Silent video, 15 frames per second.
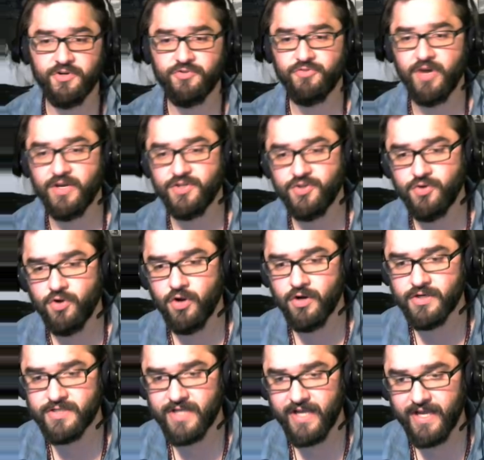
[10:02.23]
draw 2
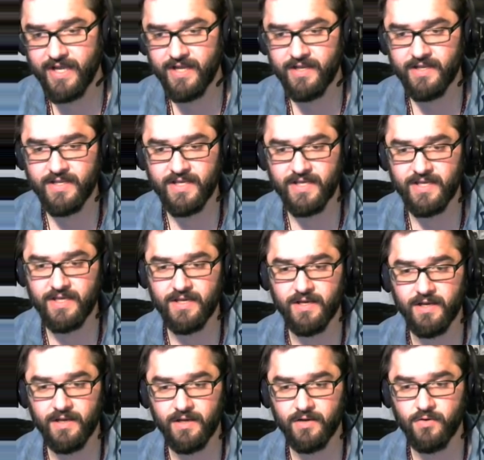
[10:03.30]
cards, and the
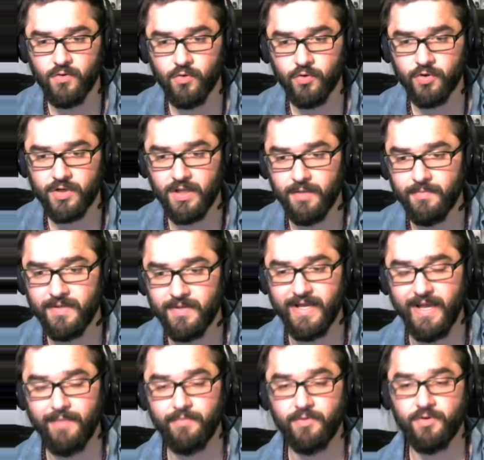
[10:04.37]
Corner Club
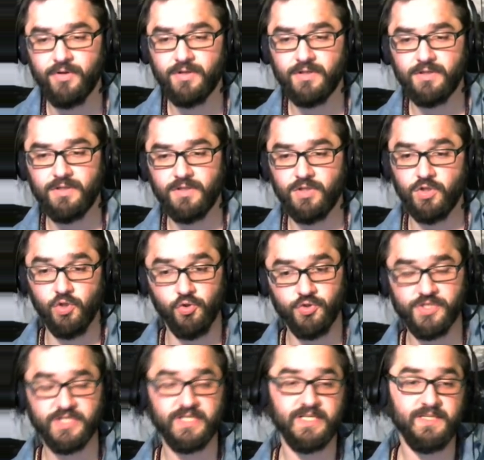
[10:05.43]
Gambler
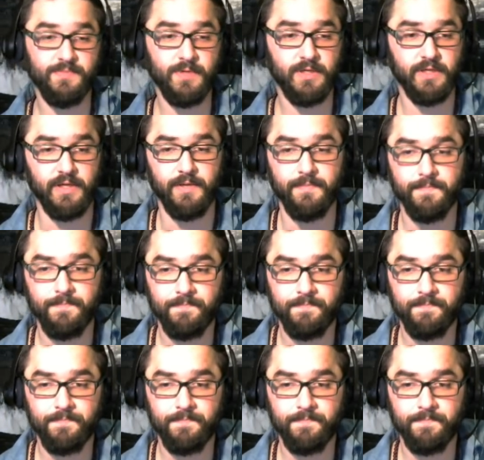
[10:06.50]
loses this ability.